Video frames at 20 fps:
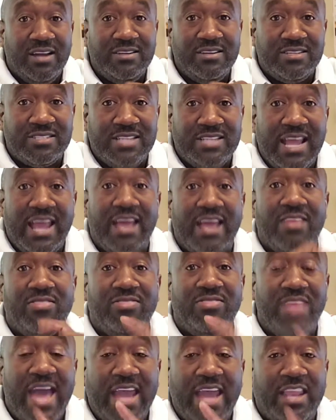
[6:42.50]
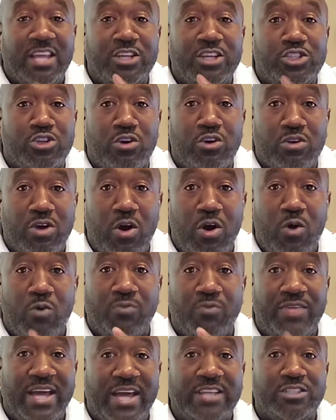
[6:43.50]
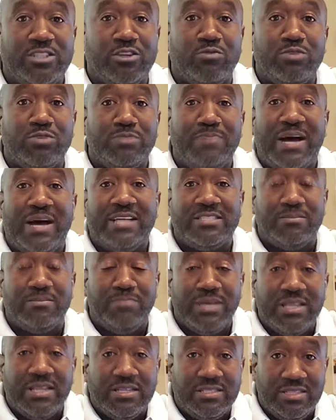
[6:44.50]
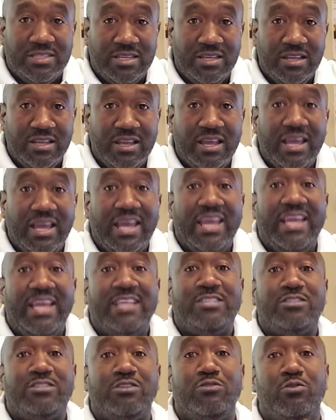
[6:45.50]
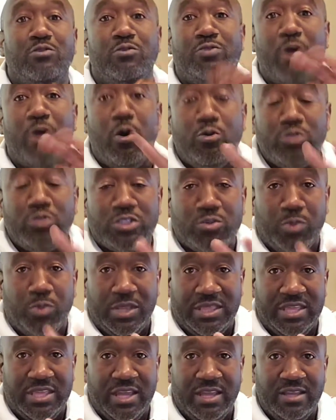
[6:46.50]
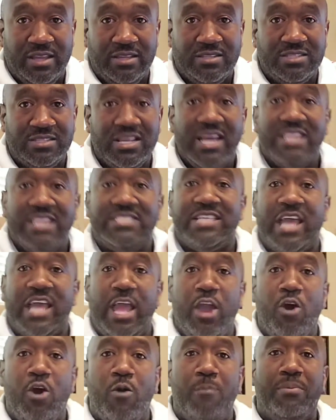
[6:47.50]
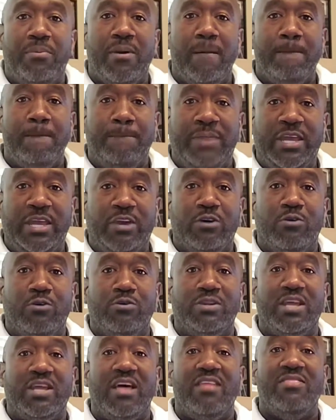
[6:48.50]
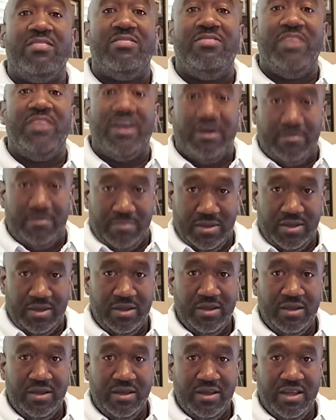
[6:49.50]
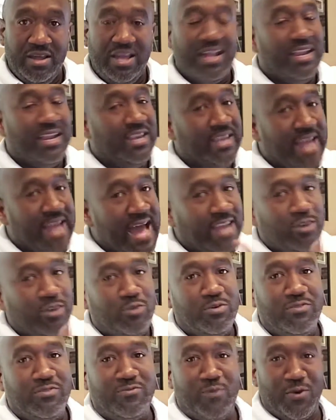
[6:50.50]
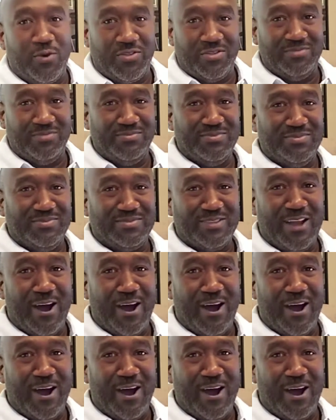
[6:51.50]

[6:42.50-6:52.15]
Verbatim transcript: Understand that is your goal. That's your responsibility is to do those three things to help build them, not do it for them.